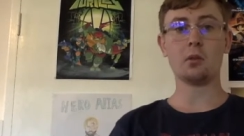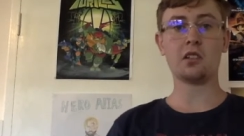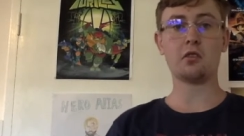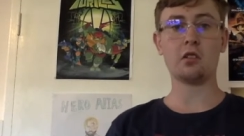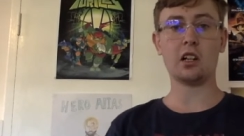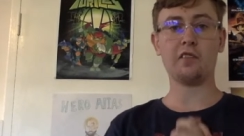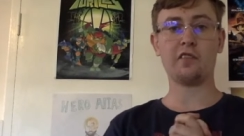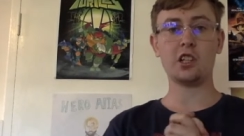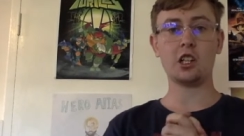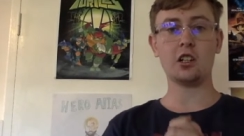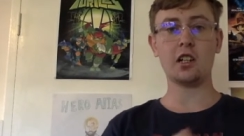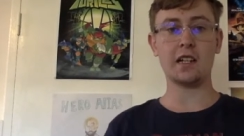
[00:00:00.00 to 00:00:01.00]
back to another
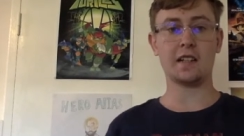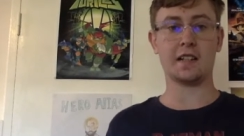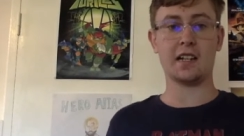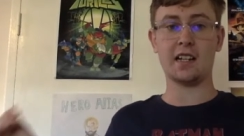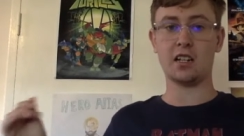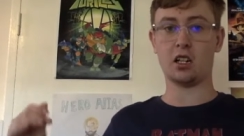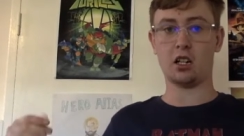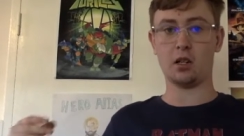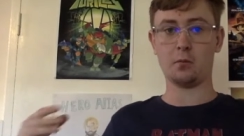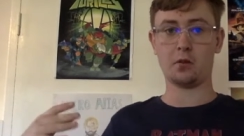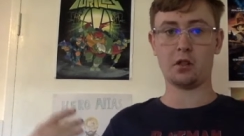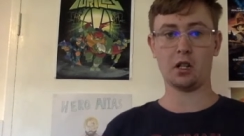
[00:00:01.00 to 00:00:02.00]
video, and today
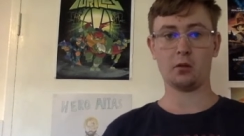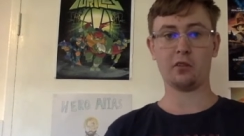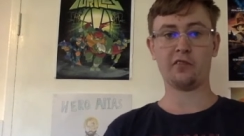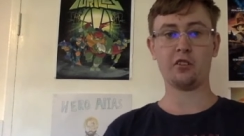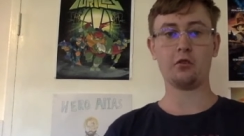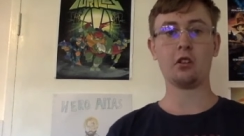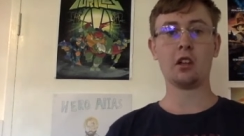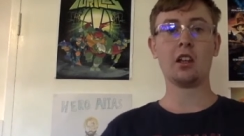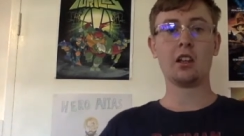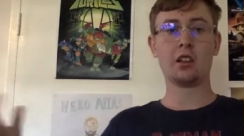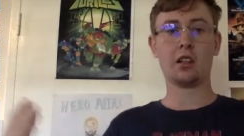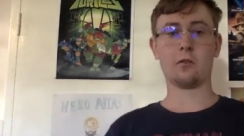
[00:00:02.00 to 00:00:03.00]
I'm going to review
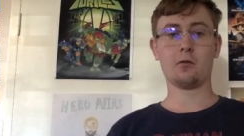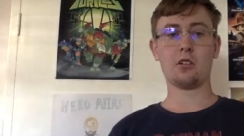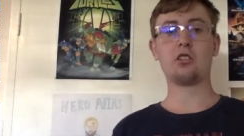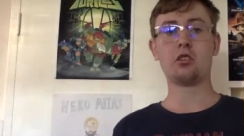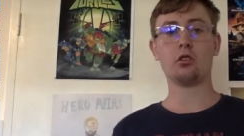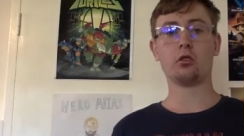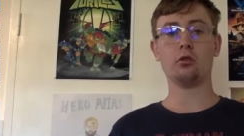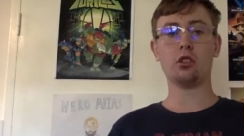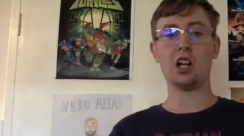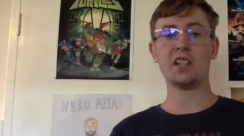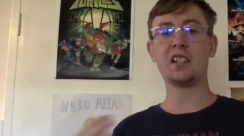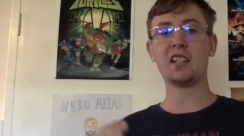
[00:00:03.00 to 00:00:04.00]
the original
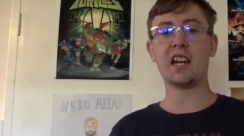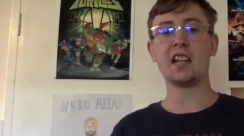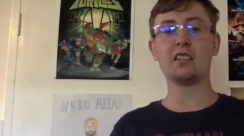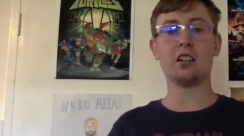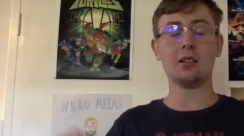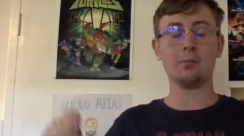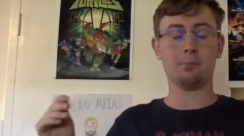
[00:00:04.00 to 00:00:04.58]
1989